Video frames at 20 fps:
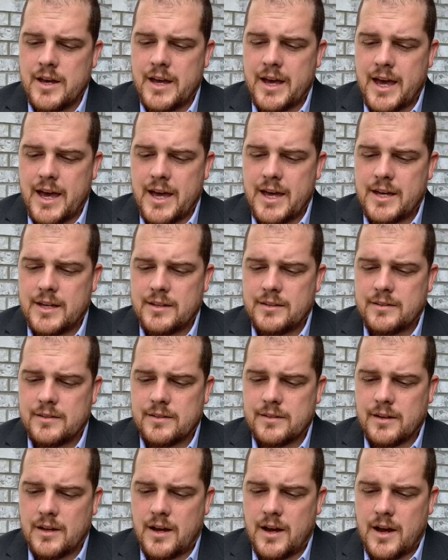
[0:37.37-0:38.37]
And
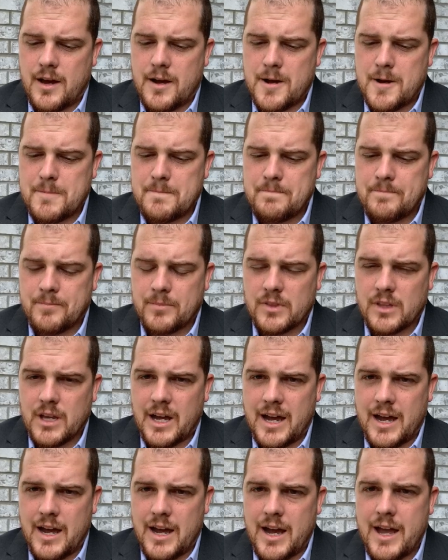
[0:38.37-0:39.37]

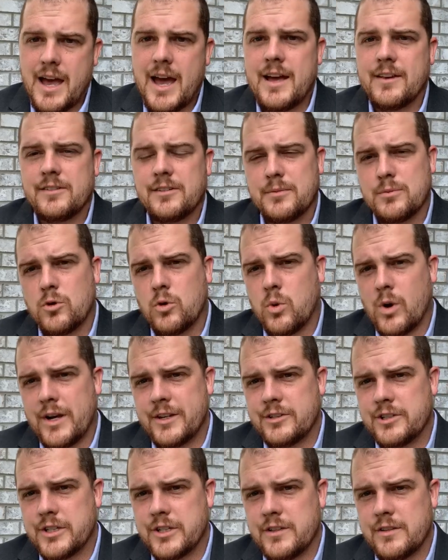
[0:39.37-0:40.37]
I asked some
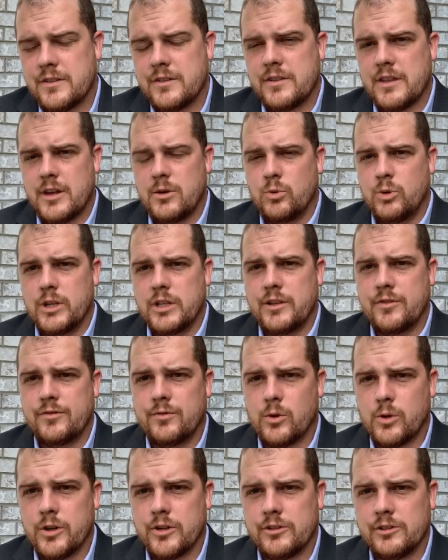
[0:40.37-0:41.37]
questions that really
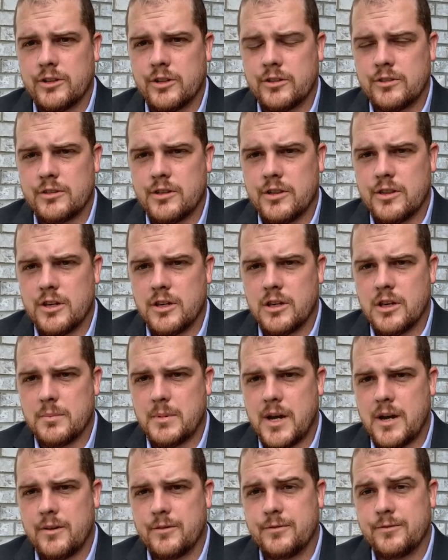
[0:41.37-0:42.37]
force us to think
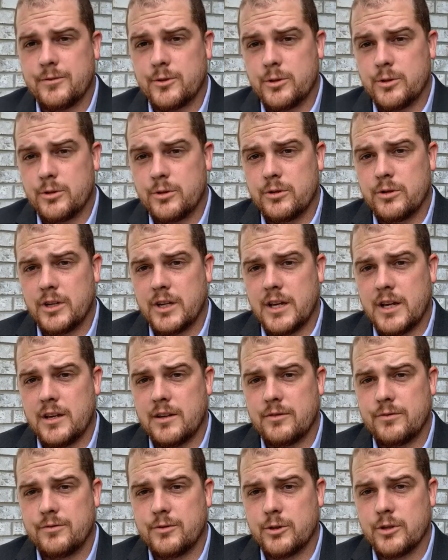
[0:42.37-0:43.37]
about food
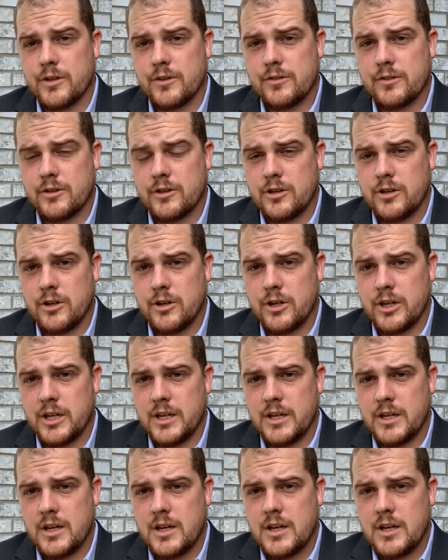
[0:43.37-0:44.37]
and food
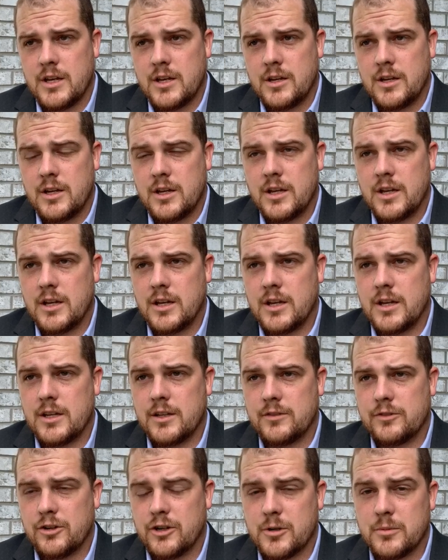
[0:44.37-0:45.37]
insecurity
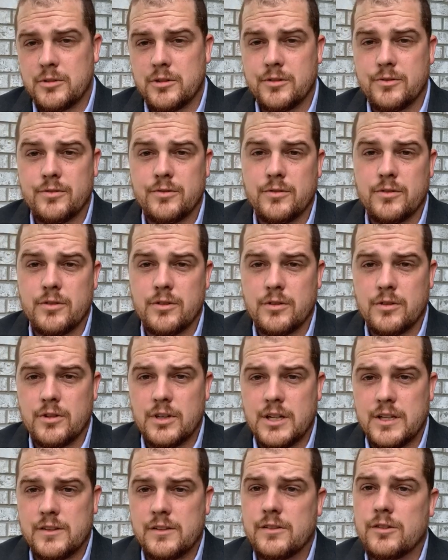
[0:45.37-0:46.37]
in terms of
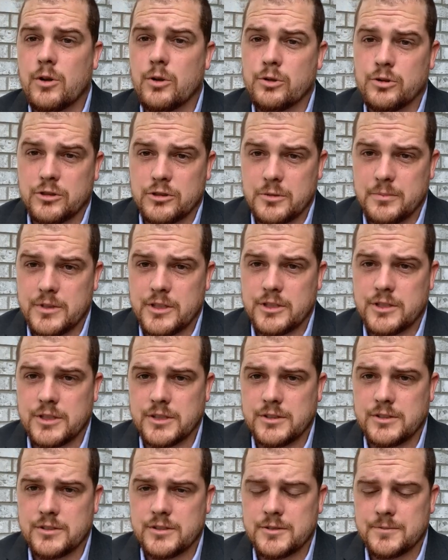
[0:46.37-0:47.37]
its social
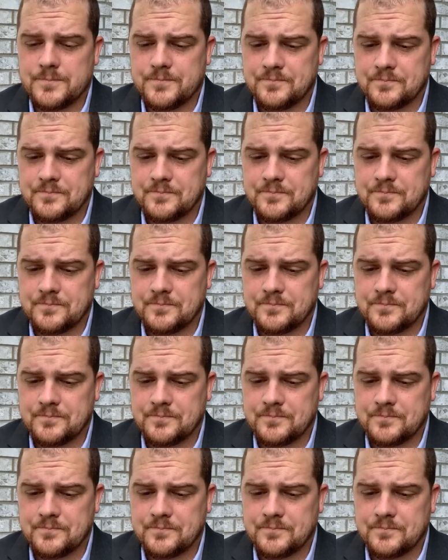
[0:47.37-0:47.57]
dimensions.